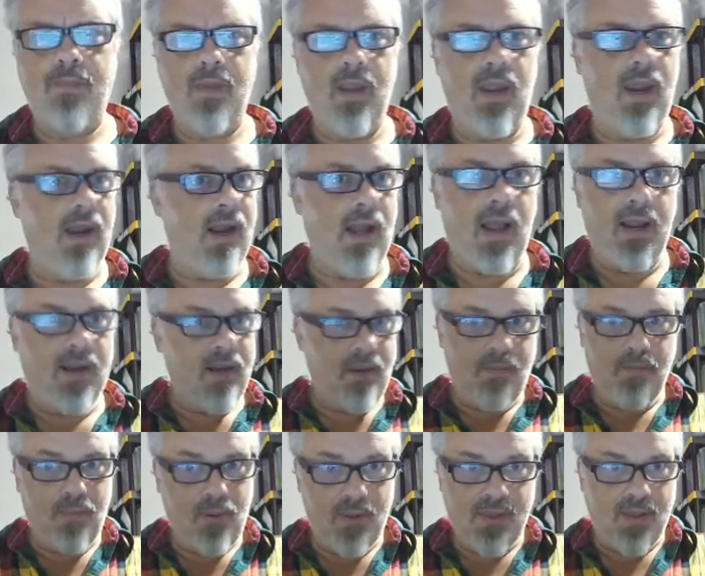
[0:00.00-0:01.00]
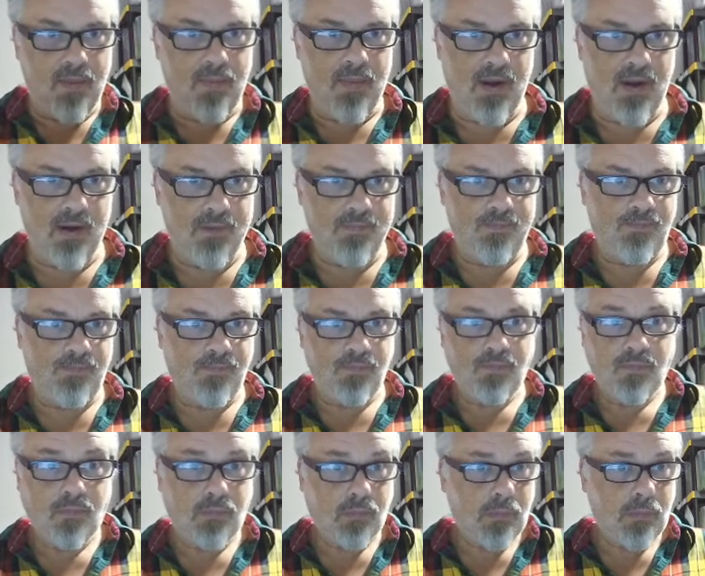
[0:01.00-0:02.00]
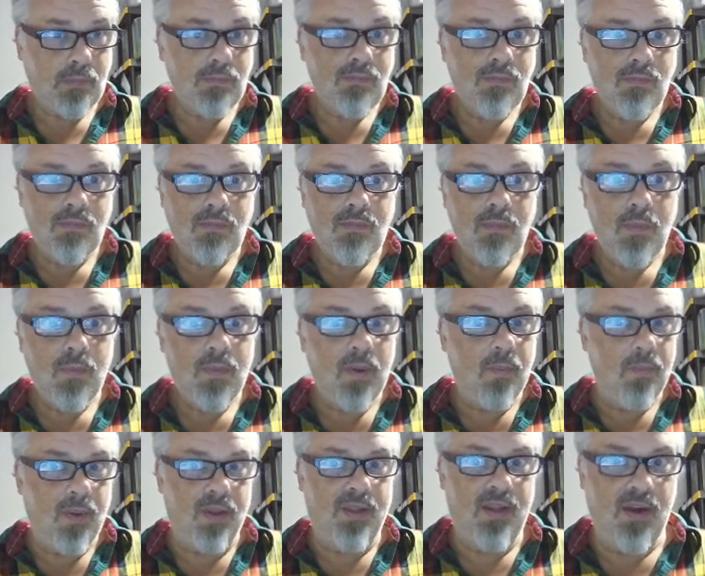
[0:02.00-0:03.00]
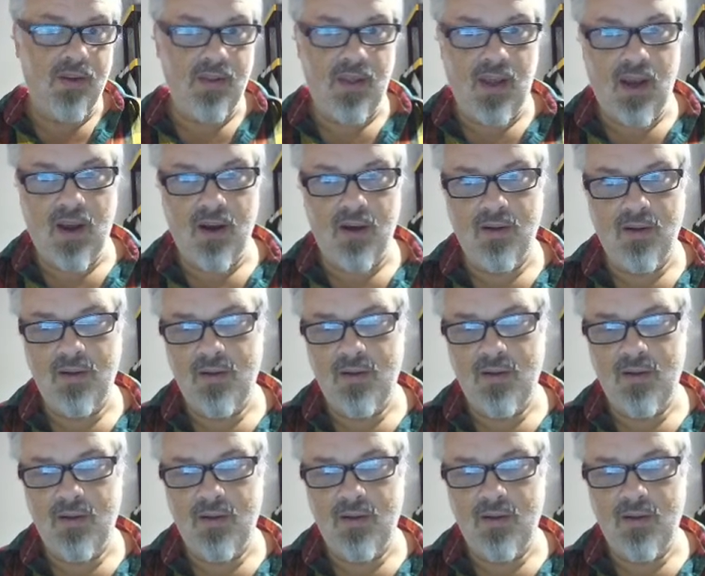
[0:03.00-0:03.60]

And I didn't put them there. But there they are.